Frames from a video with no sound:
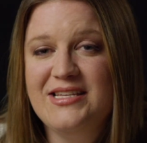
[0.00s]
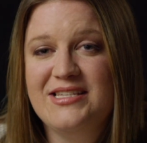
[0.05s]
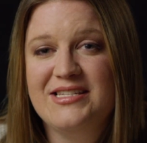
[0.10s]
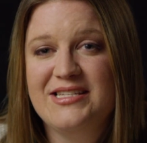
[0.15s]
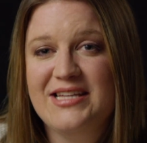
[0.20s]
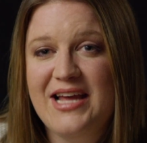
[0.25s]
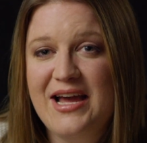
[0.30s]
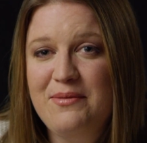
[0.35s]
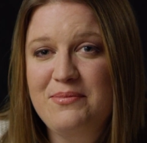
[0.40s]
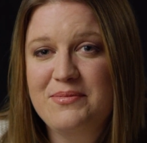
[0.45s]

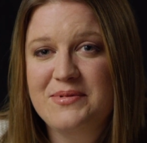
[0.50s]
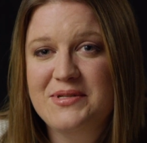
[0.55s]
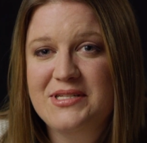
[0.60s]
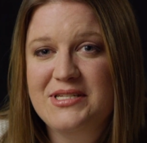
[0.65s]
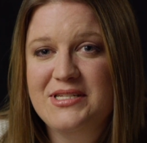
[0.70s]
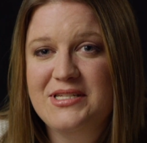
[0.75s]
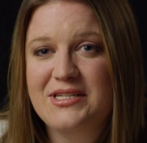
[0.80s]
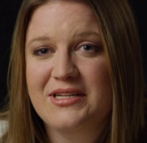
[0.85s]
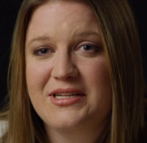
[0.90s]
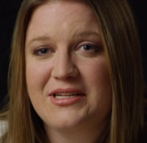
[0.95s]

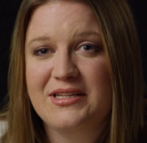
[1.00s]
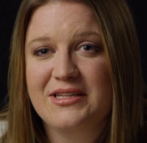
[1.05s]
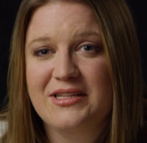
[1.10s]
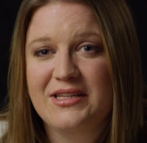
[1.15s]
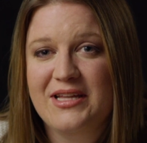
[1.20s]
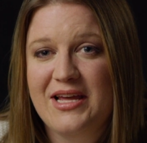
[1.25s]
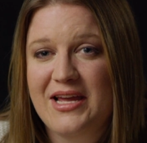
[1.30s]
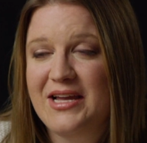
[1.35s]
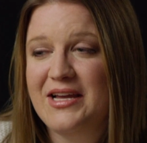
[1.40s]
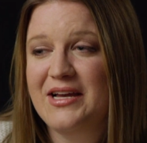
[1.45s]
steps to
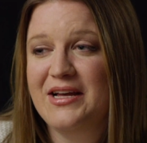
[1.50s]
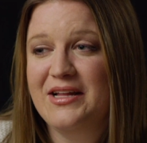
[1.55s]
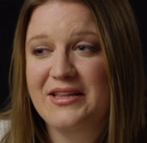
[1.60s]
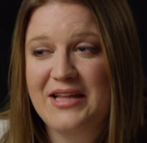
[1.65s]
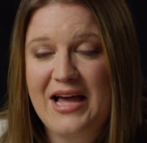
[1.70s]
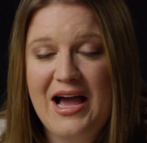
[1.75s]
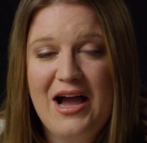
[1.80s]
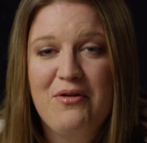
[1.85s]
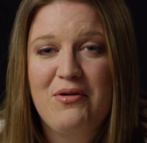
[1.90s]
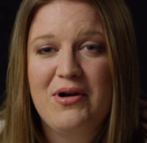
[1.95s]
like
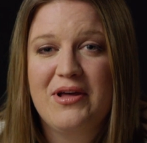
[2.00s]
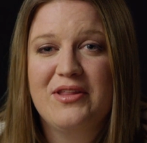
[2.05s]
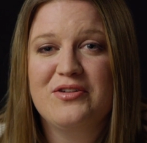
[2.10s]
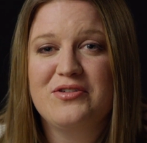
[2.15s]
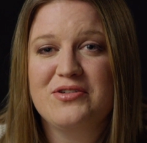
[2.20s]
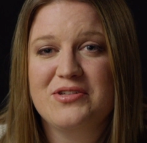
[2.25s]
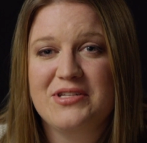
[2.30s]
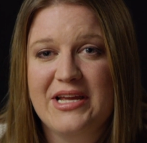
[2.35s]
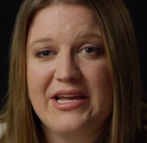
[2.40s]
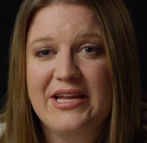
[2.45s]
allow
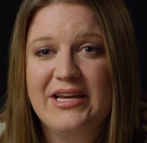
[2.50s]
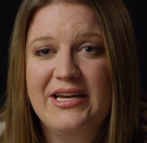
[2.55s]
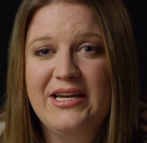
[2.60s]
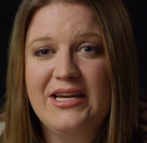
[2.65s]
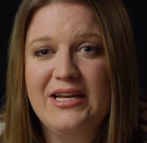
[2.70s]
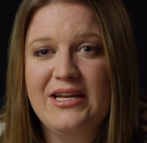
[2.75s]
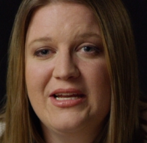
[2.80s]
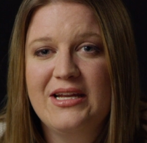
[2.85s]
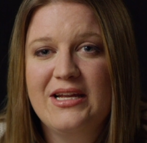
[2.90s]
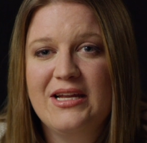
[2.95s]
others
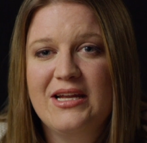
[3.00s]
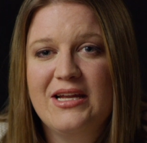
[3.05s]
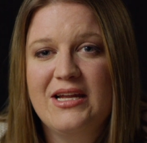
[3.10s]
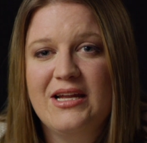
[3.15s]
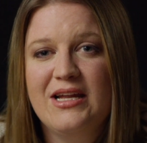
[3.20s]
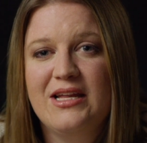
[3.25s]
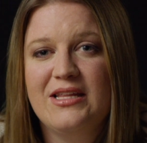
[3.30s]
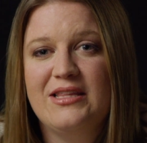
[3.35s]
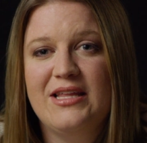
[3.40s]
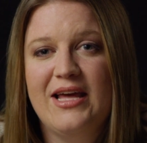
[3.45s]
in,
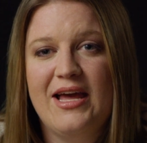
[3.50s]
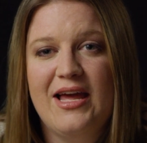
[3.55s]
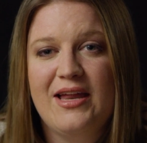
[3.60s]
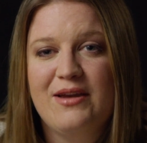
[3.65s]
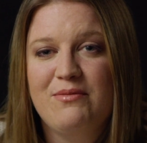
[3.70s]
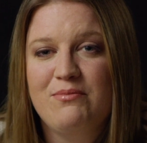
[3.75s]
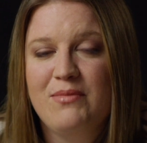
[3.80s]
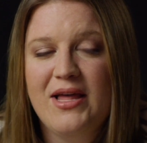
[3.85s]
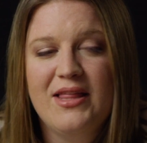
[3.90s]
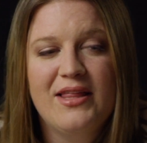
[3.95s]

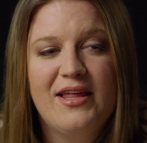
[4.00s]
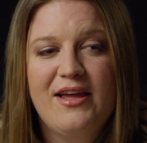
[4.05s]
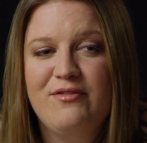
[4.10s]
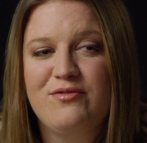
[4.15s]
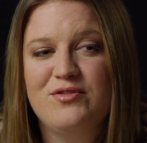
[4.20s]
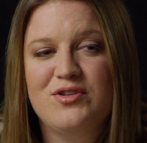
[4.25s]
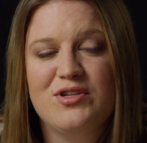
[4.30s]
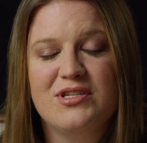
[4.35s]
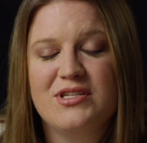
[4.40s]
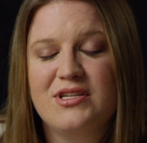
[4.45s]
that my
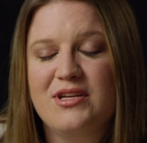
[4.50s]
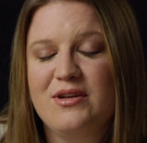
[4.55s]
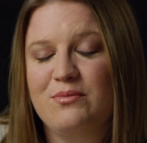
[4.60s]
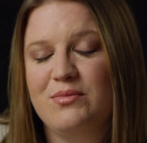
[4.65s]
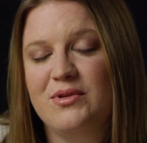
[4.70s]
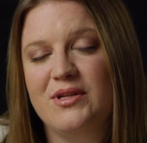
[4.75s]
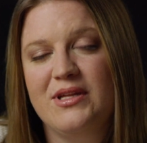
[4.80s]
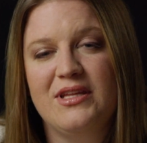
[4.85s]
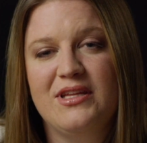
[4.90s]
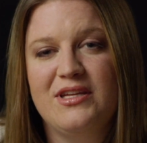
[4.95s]
life just
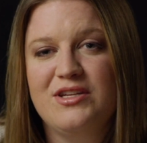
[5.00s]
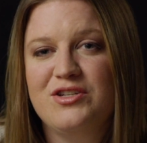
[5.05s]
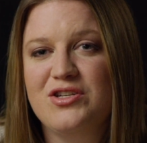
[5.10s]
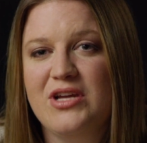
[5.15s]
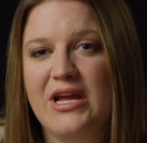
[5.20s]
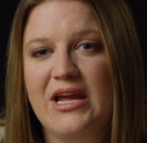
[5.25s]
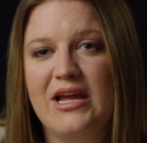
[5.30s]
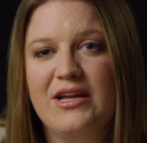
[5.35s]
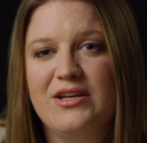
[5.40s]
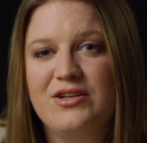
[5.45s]
completely
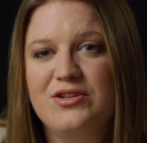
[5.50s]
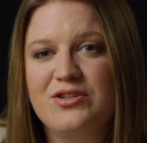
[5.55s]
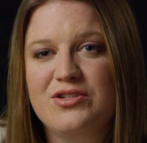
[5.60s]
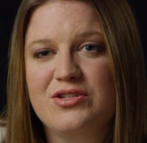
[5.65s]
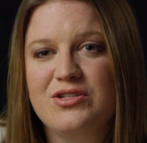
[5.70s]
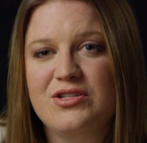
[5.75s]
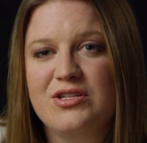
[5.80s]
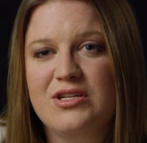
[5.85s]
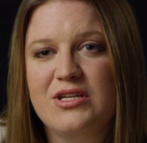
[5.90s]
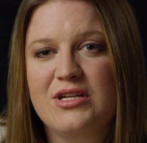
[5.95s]

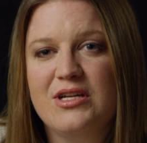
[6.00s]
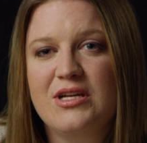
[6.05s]
changed.